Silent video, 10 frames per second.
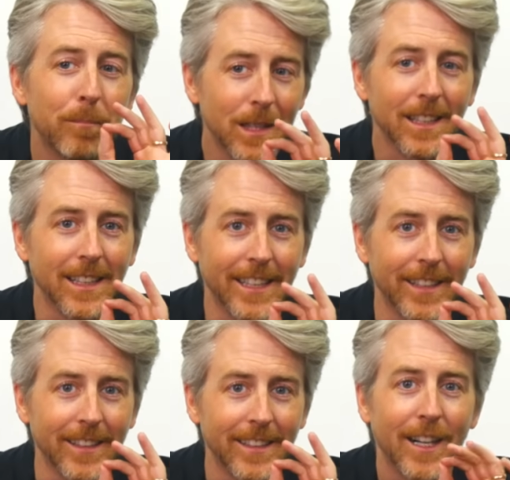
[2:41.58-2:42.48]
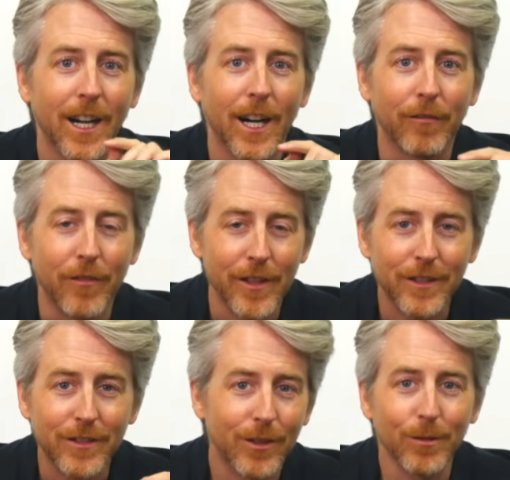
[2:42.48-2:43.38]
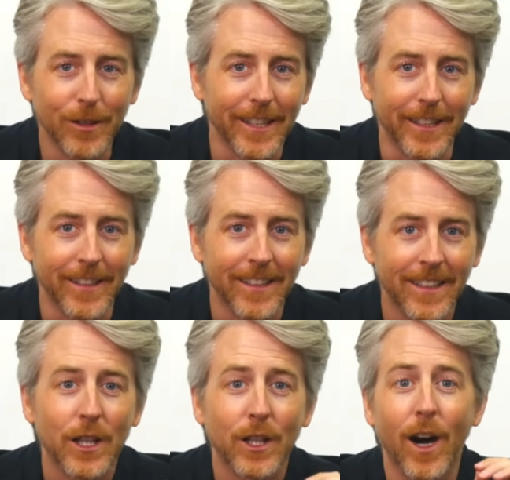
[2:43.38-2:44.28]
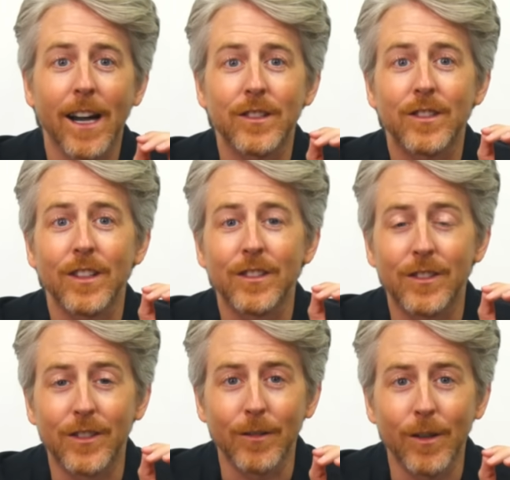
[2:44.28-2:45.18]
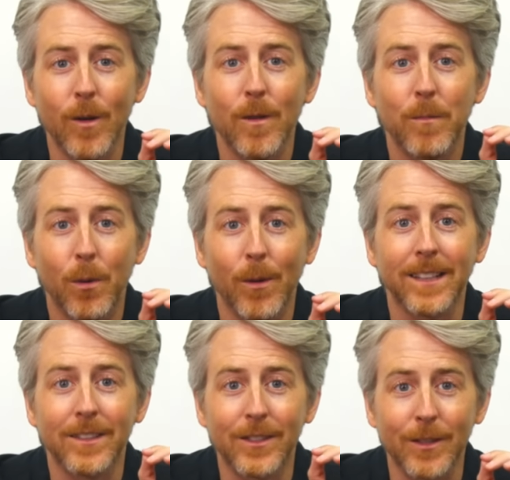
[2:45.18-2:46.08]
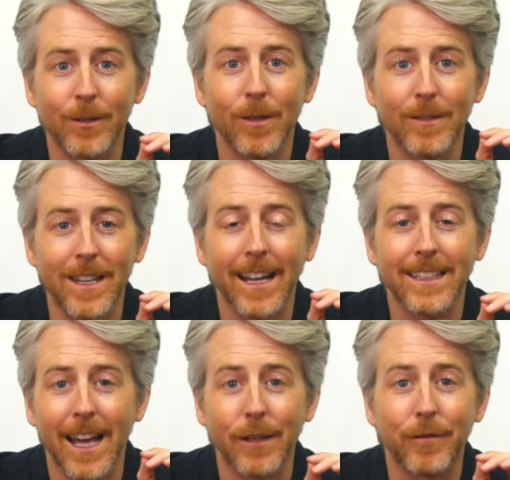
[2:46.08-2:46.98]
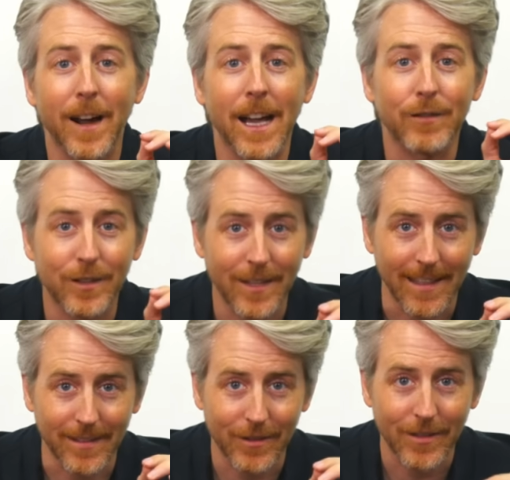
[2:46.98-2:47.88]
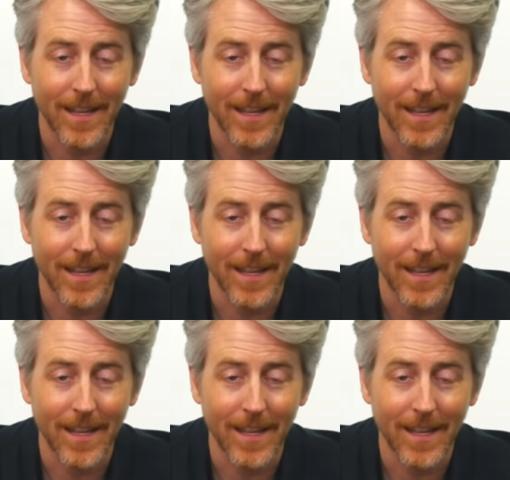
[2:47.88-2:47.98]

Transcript: milliliter of this 2 liter costs 0.0995 cents.